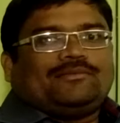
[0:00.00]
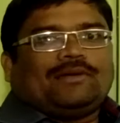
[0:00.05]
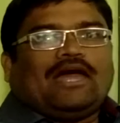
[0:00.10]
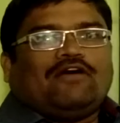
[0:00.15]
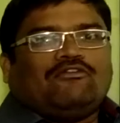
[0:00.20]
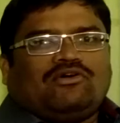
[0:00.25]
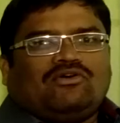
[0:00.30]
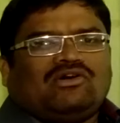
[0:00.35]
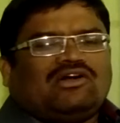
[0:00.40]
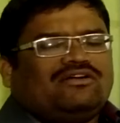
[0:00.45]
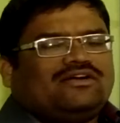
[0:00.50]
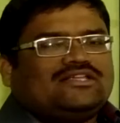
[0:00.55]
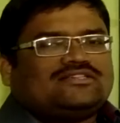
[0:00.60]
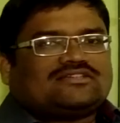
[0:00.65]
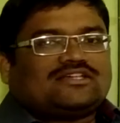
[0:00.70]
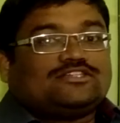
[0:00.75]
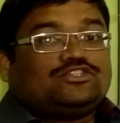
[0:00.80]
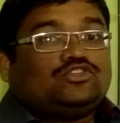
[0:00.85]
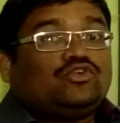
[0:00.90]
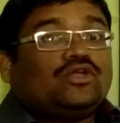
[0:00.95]
I have already
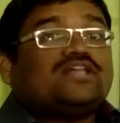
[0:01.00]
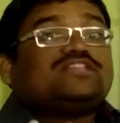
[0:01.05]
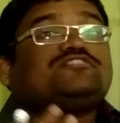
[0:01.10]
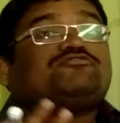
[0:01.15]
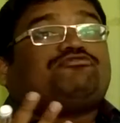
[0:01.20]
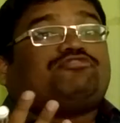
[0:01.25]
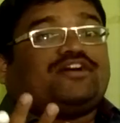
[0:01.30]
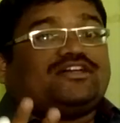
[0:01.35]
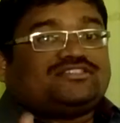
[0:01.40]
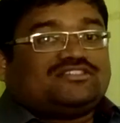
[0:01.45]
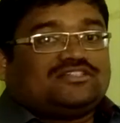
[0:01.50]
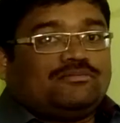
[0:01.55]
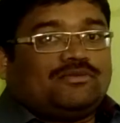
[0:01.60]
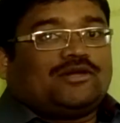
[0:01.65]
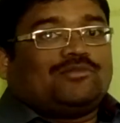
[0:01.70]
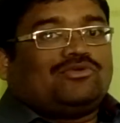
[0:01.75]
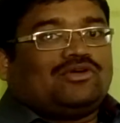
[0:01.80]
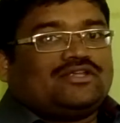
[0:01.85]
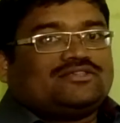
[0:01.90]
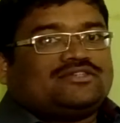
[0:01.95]
discussed. Urea is a 5-step
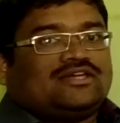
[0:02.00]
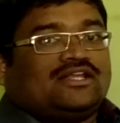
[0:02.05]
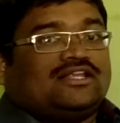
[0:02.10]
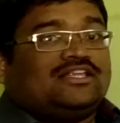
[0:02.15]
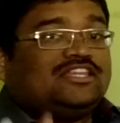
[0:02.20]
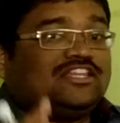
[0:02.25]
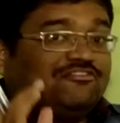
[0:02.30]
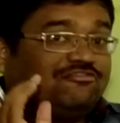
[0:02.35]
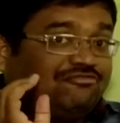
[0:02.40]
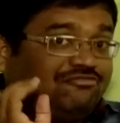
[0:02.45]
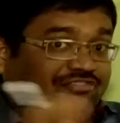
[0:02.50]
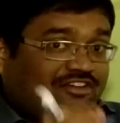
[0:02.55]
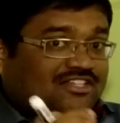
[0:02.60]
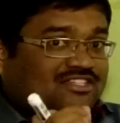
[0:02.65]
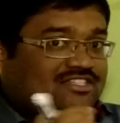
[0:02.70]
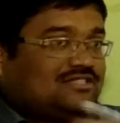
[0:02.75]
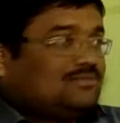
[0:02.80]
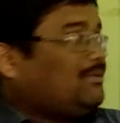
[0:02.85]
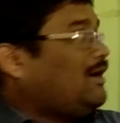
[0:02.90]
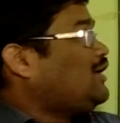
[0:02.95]
metabolic cycle. In the
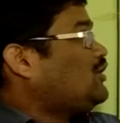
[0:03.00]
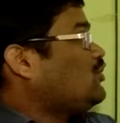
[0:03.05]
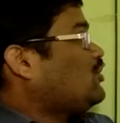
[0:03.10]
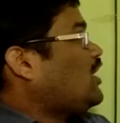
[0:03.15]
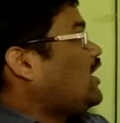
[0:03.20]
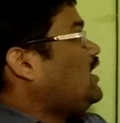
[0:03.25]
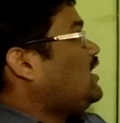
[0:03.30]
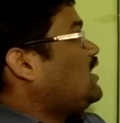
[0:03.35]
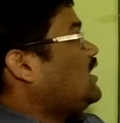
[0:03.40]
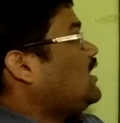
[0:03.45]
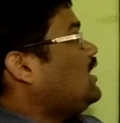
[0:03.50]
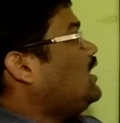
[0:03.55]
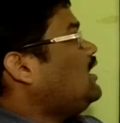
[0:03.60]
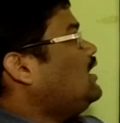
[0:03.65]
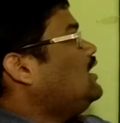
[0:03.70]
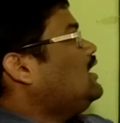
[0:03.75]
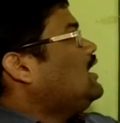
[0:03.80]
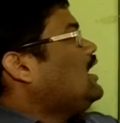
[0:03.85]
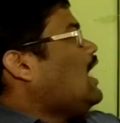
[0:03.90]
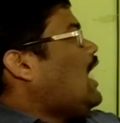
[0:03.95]
first mitochondria,
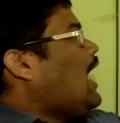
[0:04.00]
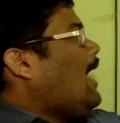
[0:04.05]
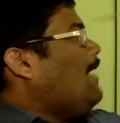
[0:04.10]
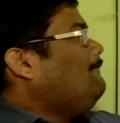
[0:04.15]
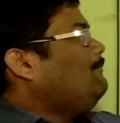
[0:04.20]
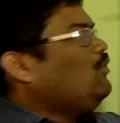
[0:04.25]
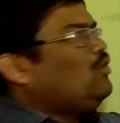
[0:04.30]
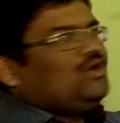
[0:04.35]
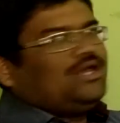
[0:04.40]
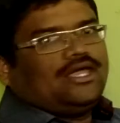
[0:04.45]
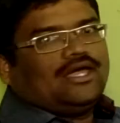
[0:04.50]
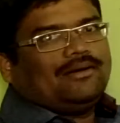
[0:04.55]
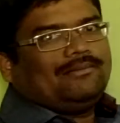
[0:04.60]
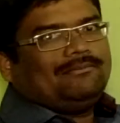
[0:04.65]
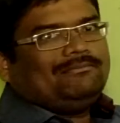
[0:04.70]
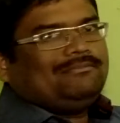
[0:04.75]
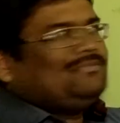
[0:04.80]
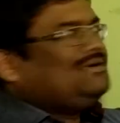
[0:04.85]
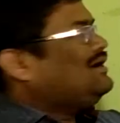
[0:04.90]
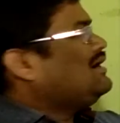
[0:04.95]

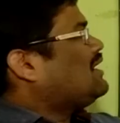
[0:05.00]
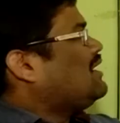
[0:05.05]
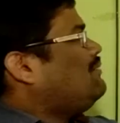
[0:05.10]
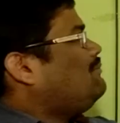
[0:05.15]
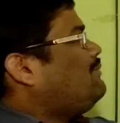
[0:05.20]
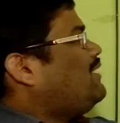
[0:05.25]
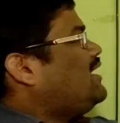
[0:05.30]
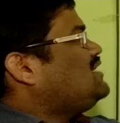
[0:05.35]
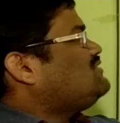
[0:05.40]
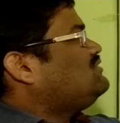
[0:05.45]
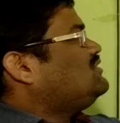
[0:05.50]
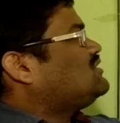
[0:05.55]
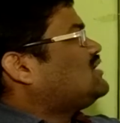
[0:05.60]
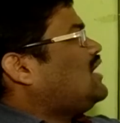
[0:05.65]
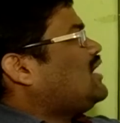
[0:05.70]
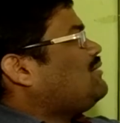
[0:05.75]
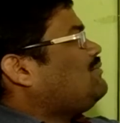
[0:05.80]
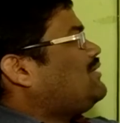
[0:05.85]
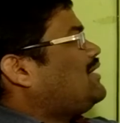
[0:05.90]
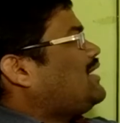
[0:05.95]
ammonium combines with
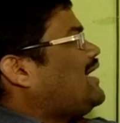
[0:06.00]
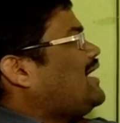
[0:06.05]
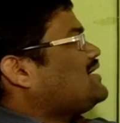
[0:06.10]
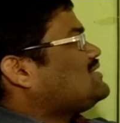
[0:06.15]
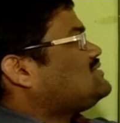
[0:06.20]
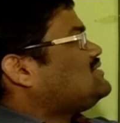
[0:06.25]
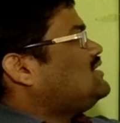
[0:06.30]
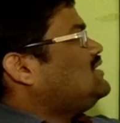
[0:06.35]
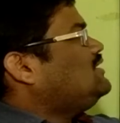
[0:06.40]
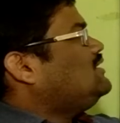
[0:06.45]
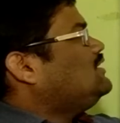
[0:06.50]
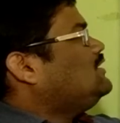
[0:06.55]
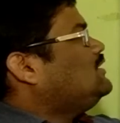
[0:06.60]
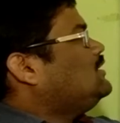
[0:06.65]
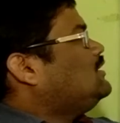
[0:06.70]
carbon dioxide.